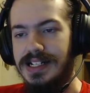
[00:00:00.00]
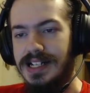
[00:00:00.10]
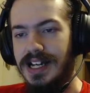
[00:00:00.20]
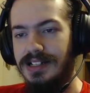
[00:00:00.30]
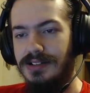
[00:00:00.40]

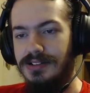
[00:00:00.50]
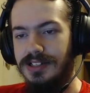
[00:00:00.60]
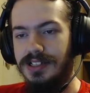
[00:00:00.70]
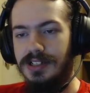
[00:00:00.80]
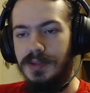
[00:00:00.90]
I don't
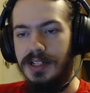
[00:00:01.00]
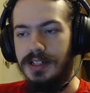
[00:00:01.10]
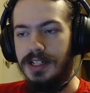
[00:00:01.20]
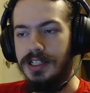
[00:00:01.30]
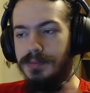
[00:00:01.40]
really know about
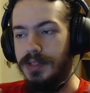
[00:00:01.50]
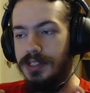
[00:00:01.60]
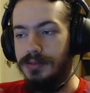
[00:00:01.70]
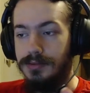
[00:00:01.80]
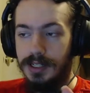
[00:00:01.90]
that,
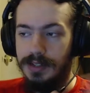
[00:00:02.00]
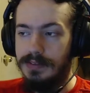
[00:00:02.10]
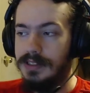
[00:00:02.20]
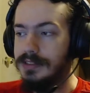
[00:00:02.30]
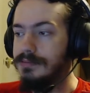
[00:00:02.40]
but
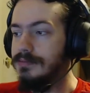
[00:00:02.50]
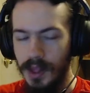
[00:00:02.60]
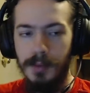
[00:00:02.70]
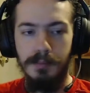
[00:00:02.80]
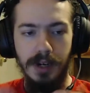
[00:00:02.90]
whatever.
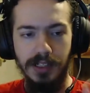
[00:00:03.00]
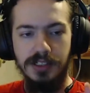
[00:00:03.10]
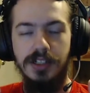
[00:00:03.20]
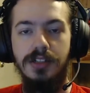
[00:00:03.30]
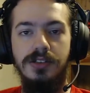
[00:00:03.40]

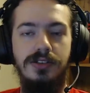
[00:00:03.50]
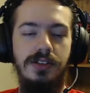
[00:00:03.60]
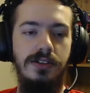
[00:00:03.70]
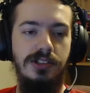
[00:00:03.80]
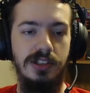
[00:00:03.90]
But
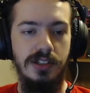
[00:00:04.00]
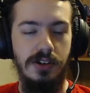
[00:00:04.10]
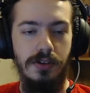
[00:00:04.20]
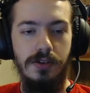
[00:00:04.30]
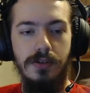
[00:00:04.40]
due to the
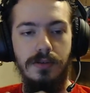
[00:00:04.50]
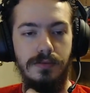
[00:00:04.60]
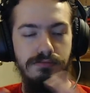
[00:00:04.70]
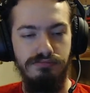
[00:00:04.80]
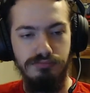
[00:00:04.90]

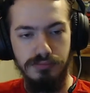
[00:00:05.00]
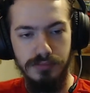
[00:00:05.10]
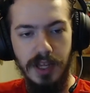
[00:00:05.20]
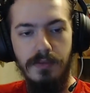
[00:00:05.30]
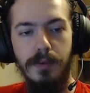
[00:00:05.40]
whole
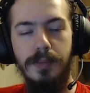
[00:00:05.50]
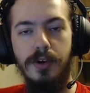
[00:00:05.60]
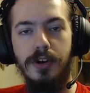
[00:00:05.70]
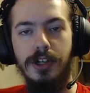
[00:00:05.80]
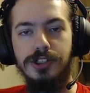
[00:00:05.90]
level
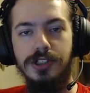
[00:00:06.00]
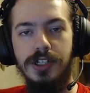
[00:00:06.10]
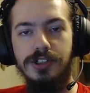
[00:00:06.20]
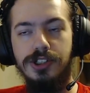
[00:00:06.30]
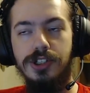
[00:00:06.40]
progression
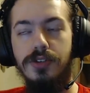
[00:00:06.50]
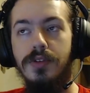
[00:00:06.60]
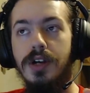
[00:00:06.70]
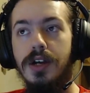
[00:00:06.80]
issue,